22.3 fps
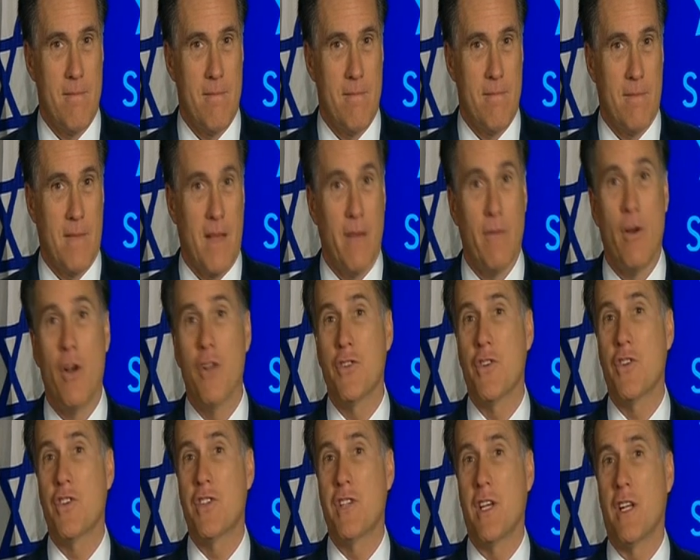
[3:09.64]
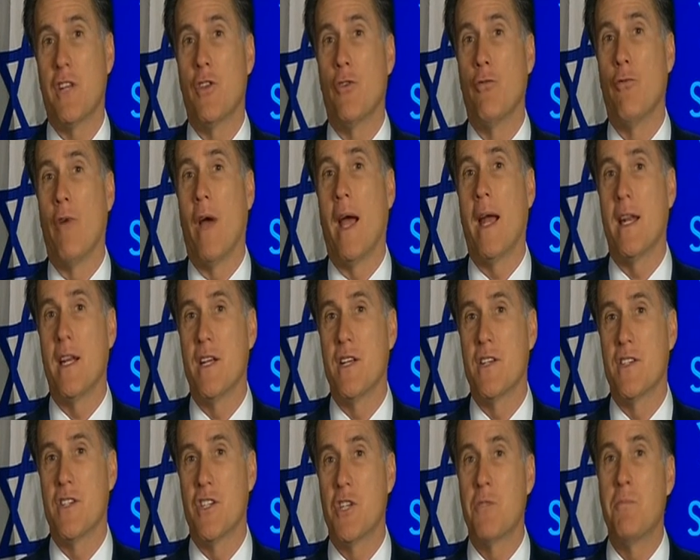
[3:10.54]
I've also studied the
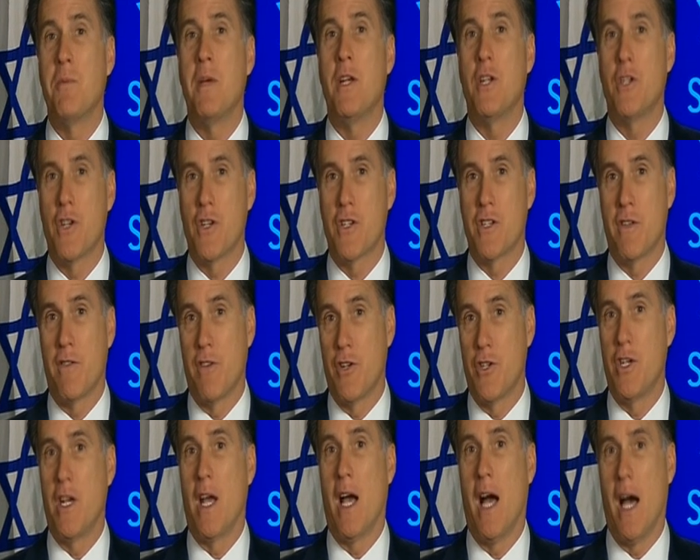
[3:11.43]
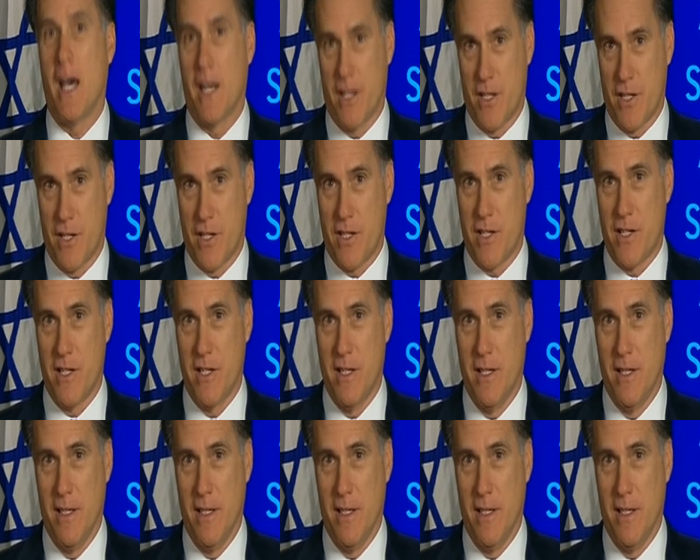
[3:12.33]
writings and speeches of the jihadists.